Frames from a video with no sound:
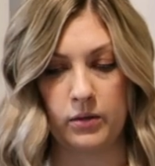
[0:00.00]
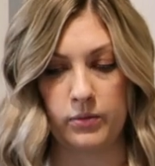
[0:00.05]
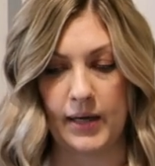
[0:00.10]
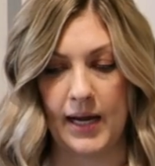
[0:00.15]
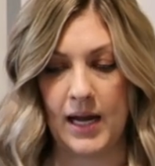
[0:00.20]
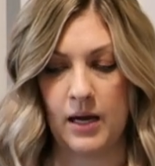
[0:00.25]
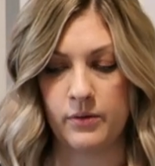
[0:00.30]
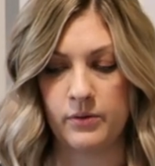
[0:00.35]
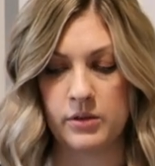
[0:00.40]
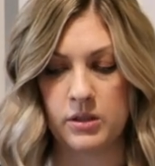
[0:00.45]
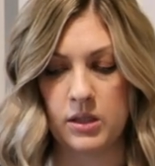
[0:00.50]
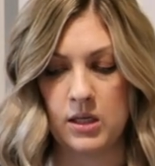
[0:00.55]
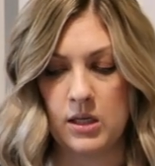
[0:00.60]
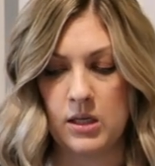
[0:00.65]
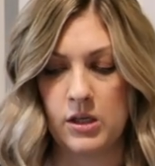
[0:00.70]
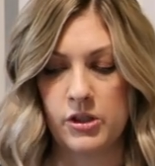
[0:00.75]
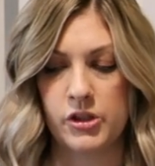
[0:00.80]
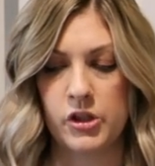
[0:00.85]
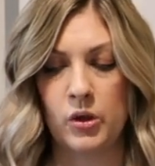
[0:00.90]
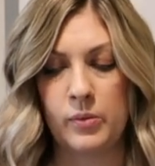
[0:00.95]
around.
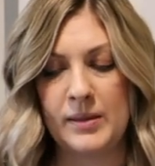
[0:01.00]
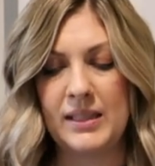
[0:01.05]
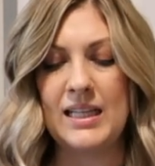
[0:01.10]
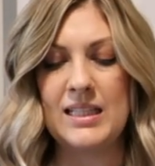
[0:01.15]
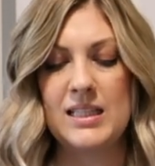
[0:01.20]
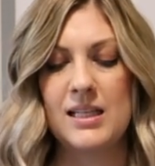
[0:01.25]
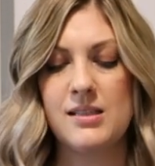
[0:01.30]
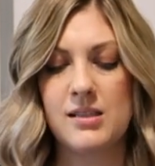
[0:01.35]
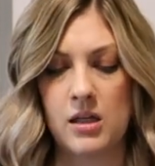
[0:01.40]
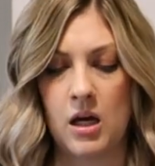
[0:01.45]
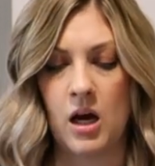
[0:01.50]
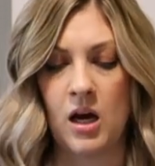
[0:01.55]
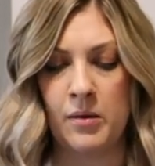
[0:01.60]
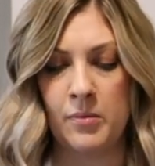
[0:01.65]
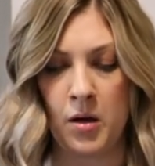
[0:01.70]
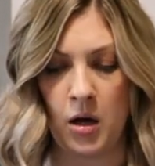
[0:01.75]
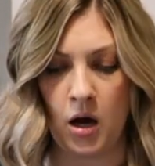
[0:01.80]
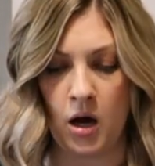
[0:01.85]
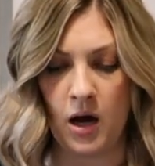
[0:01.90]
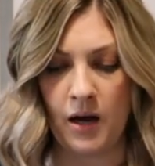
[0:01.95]
So, I mean, it does come
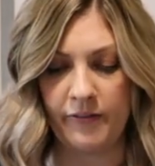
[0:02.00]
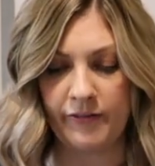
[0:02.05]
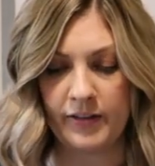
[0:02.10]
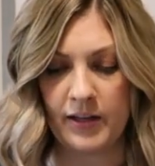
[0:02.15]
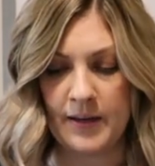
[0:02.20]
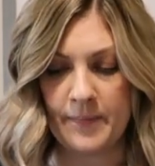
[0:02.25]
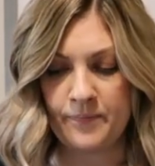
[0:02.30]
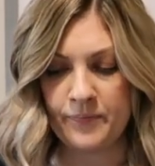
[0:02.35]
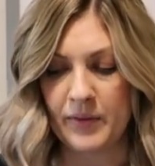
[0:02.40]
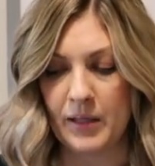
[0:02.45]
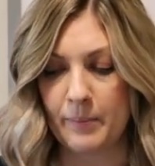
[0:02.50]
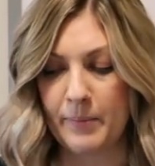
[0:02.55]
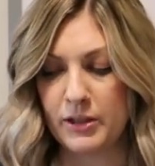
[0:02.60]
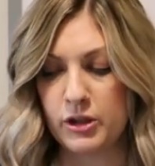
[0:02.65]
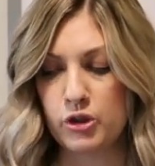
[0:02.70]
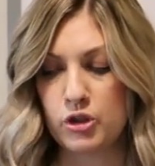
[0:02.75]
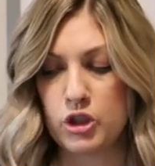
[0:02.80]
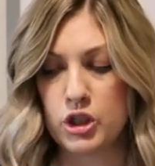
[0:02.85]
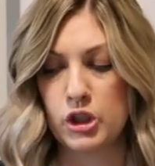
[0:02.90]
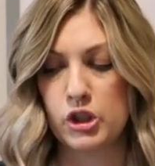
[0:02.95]
off, but
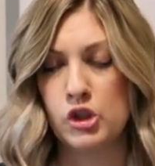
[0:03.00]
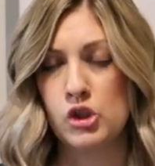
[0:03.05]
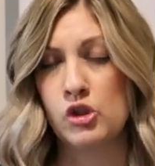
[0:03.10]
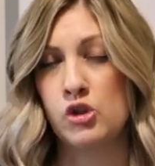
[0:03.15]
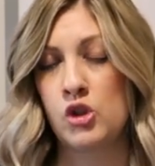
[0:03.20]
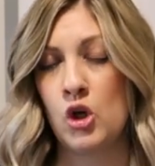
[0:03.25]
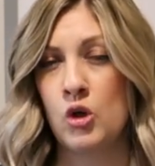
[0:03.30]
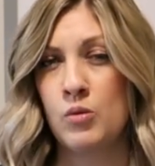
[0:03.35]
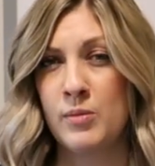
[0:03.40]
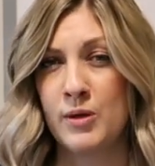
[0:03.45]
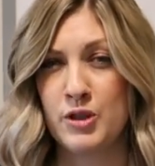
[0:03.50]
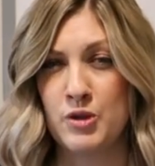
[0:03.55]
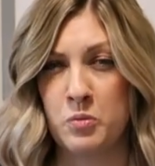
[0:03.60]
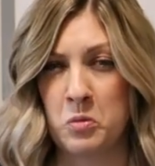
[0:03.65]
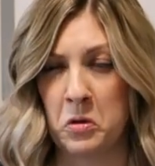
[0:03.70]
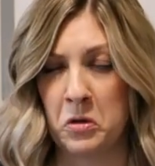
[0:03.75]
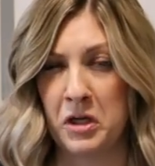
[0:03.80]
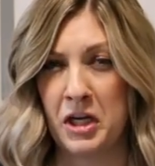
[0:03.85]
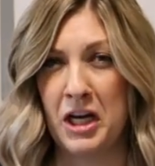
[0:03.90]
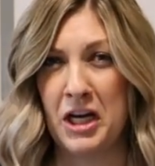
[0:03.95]
there's just so much
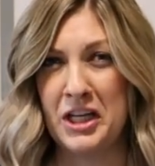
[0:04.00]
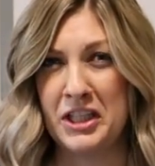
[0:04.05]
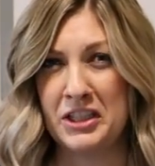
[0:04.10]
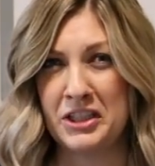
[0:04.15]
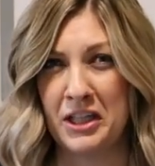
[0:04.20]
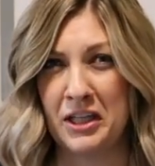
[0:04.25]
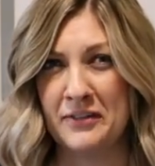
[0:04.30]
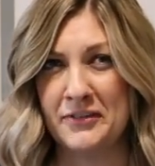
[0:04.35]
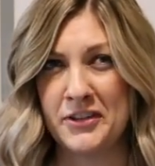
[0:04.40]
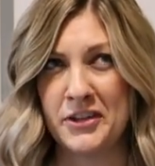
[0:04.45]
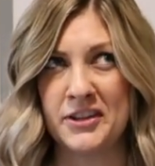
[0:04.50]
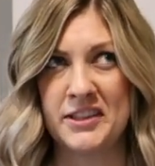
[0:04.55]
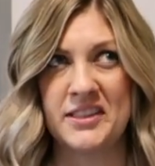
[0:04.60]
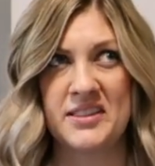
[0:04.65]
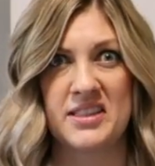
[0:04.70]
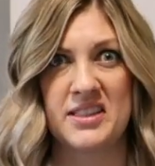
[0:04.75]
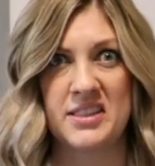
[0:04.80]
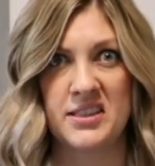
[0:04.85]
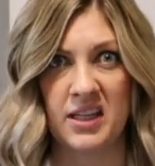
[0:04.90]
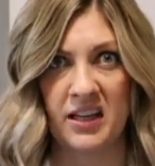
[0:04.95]
more to uncover
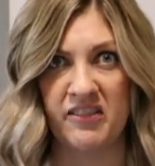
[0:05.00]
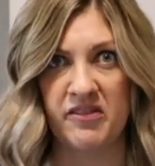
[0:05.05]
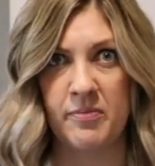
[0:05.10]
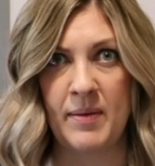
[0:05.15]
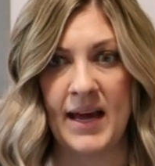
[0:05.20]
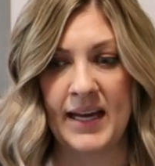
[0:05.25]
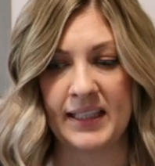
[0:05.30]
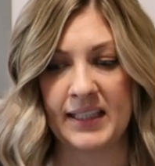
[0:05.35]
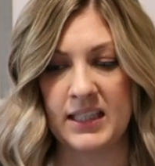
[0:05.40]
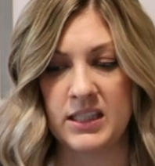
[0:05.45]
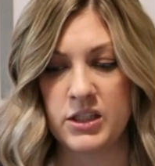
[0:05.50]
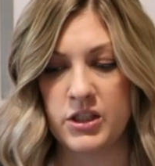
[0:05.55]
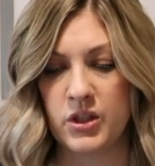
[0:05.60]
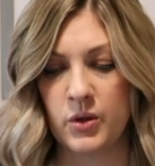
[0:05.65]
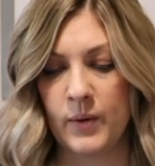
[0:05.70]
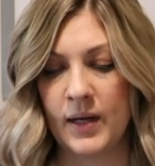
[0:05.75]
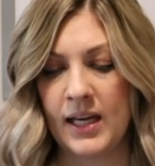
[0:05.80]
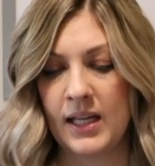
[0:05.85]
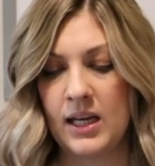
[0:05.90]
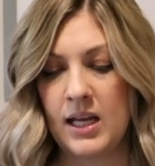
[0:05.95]
and stuff back
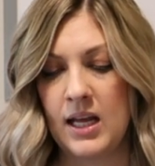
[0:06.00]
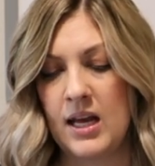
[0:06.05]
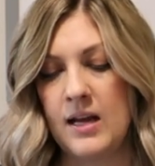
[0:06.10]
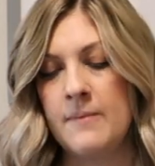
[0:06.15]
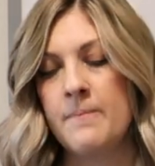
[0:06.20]
into it.